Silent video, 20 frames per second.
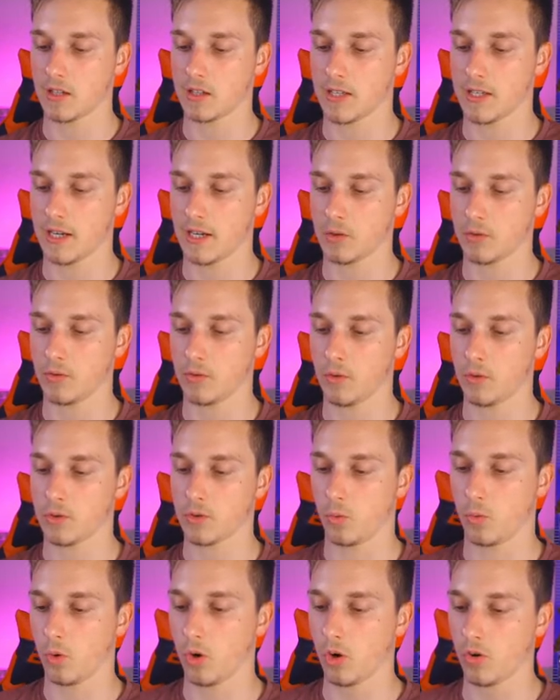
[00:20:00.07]
Elixir Force.
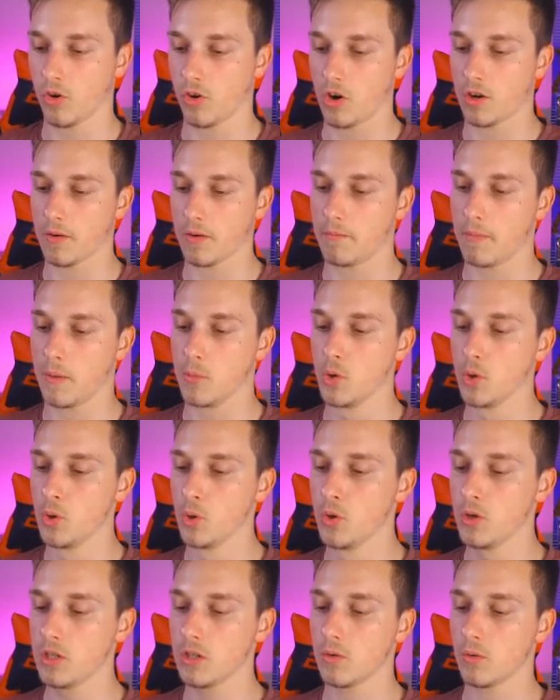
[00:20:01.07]
Warrock
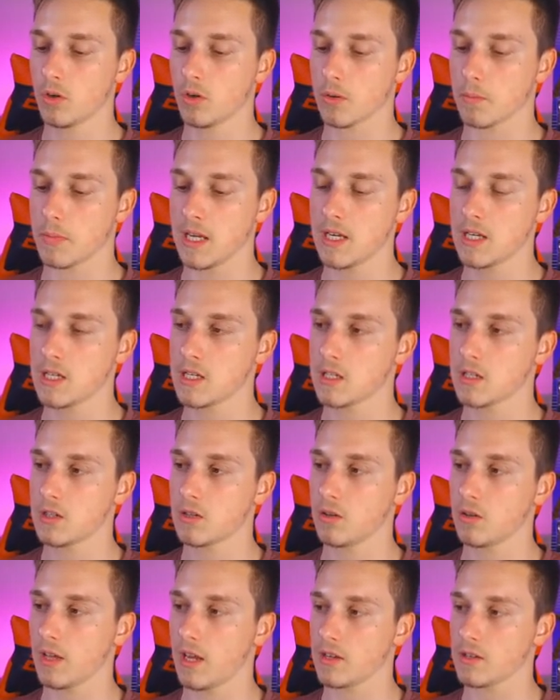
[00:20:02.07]
Mahmood. What a beast.
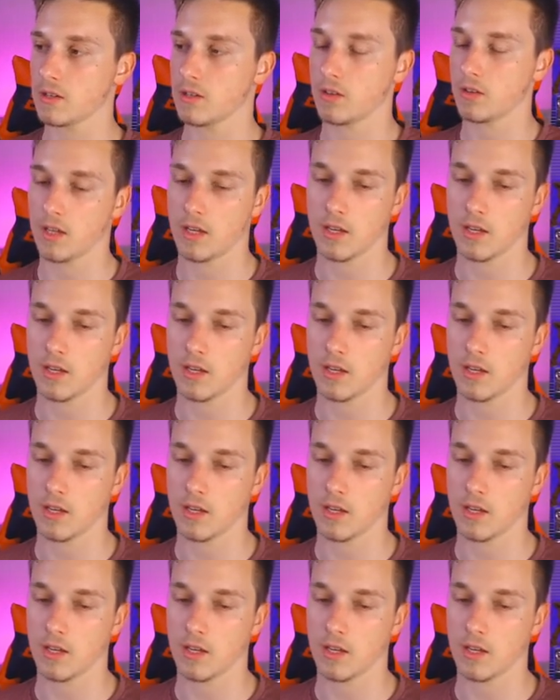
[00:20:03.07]
2000.